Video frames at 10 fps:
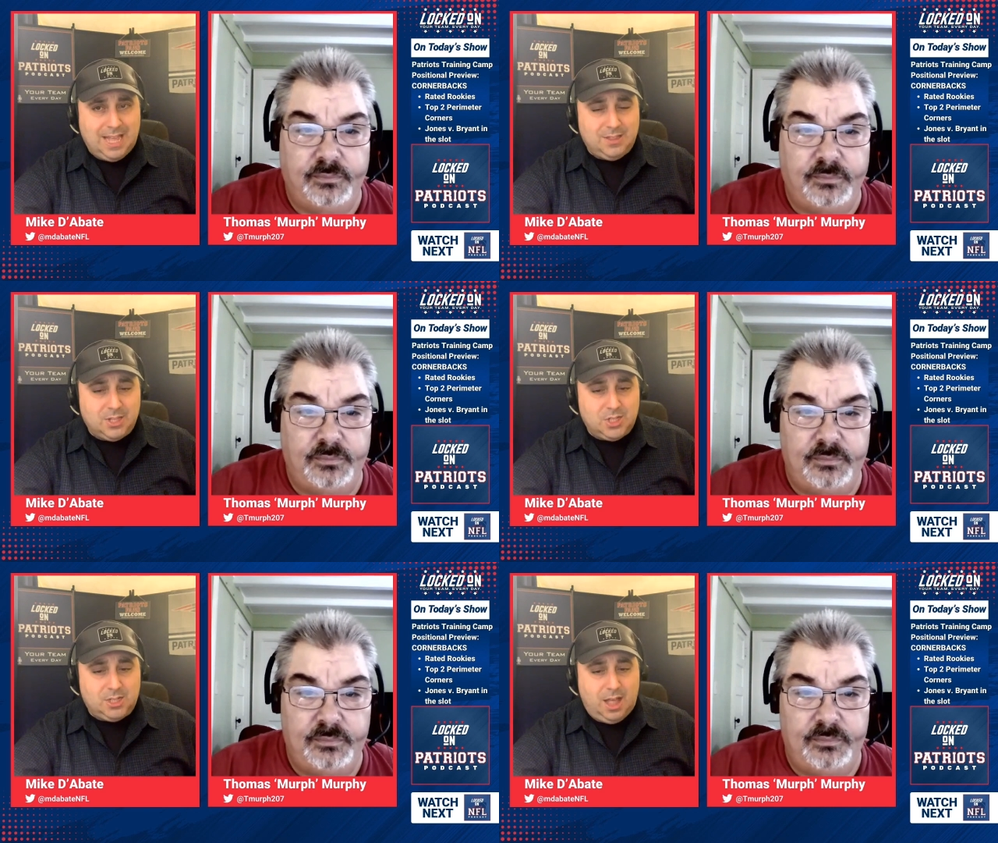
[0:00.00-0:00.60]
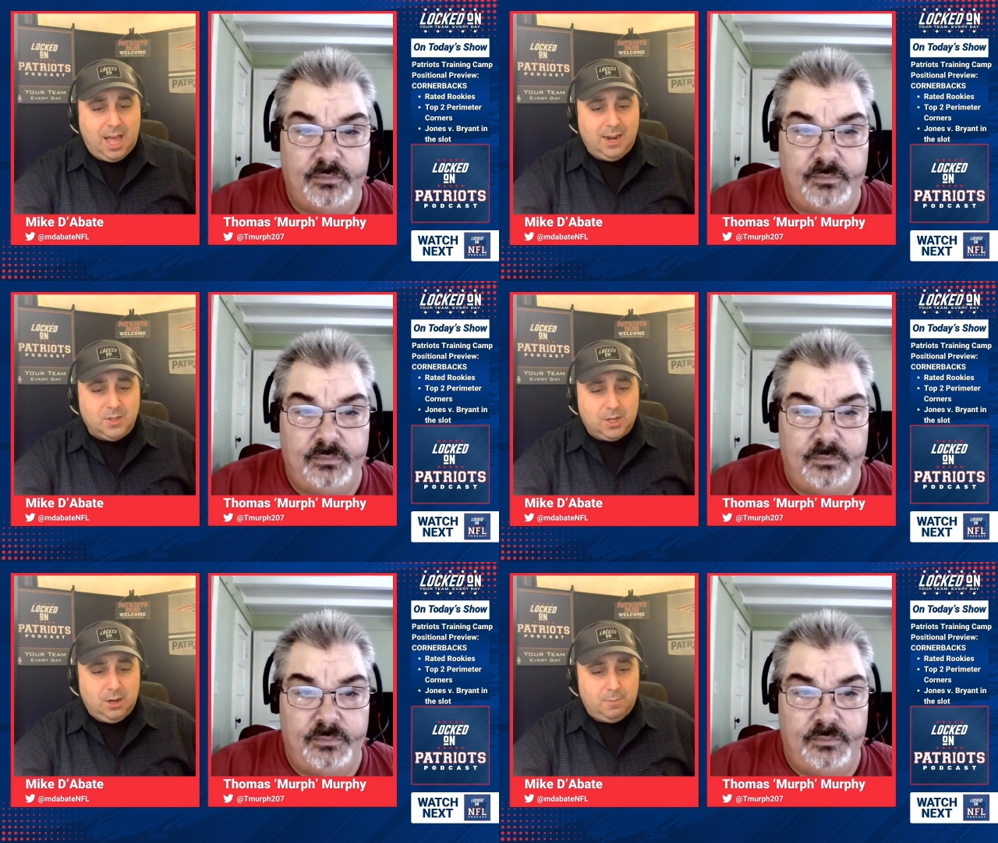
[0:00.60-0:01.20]
Speaker 1: at the slot?
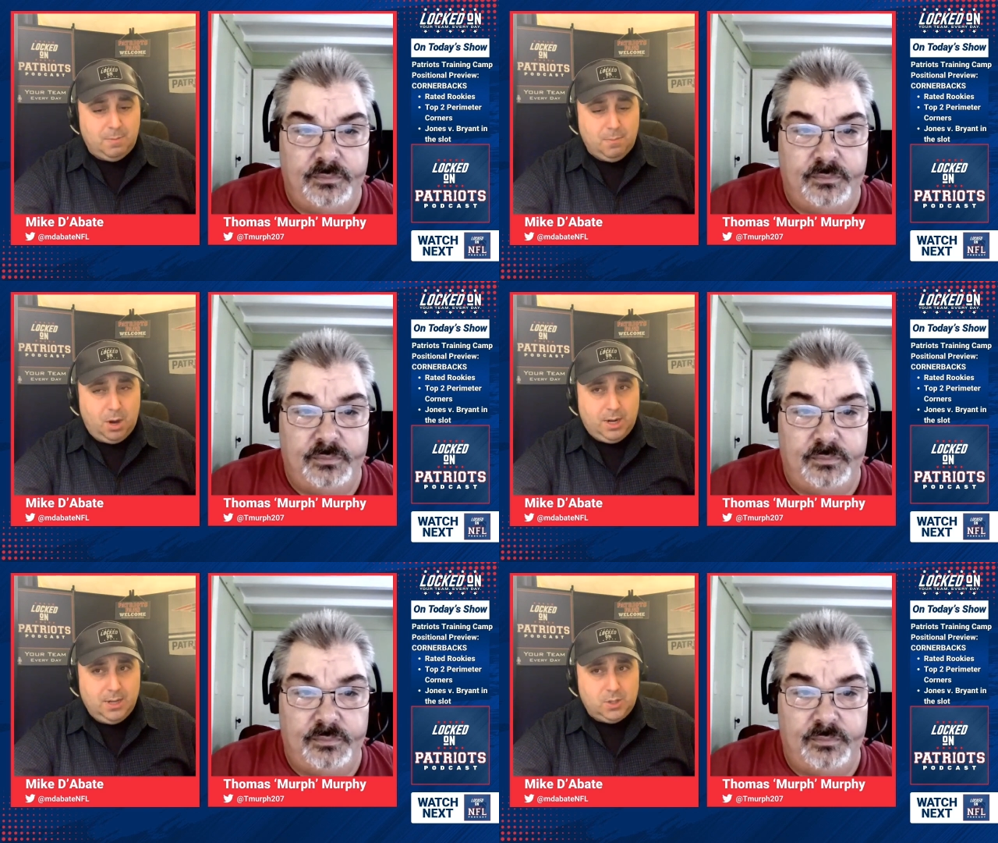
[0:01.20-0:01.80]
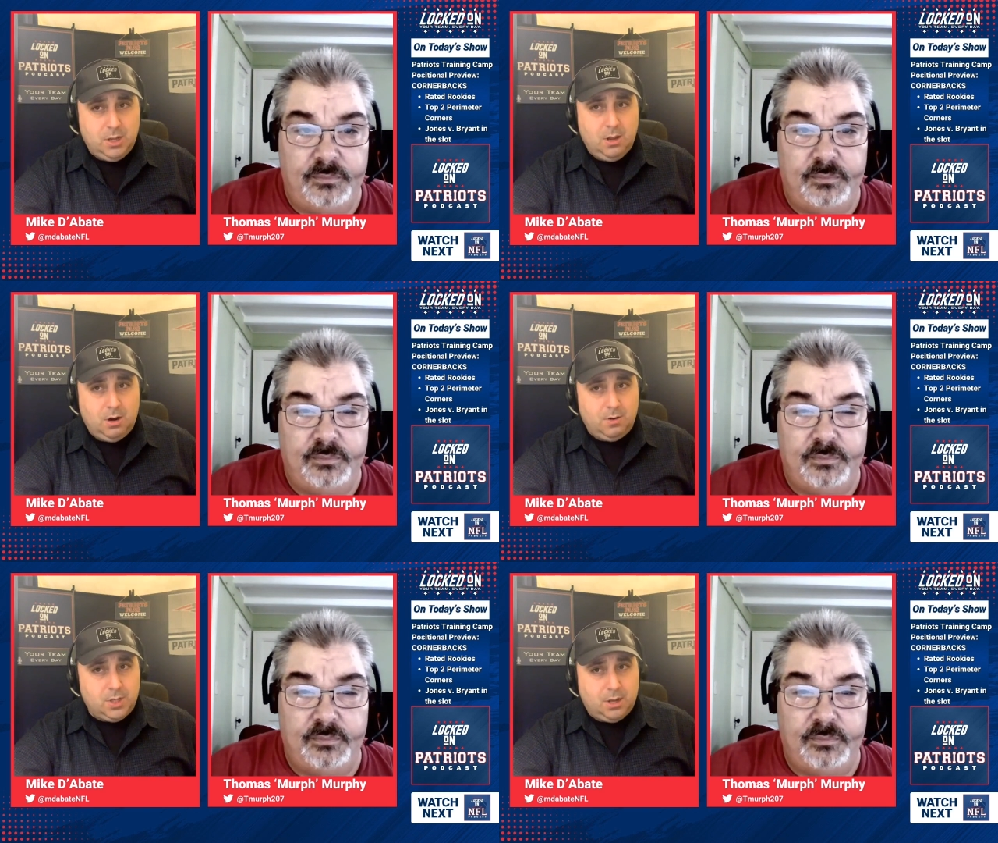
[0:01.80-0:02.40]
Is it going to be Marcus
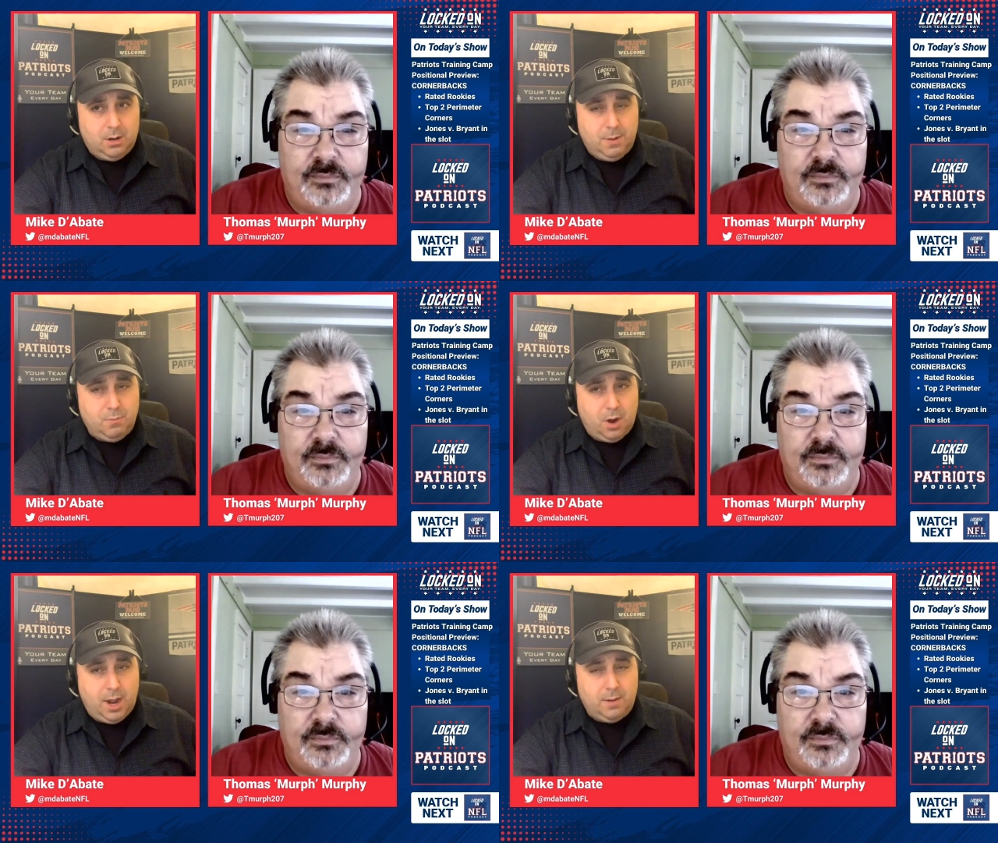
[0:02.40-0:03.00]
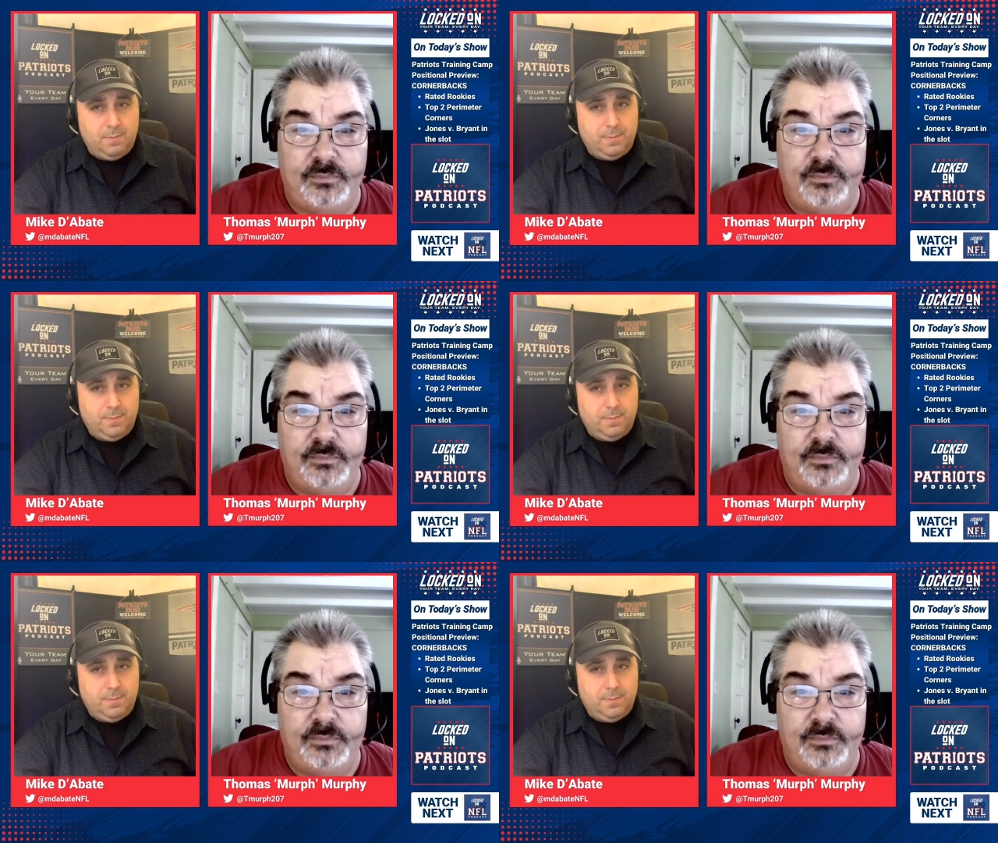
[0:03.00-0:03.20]
or is it going to be Bryant?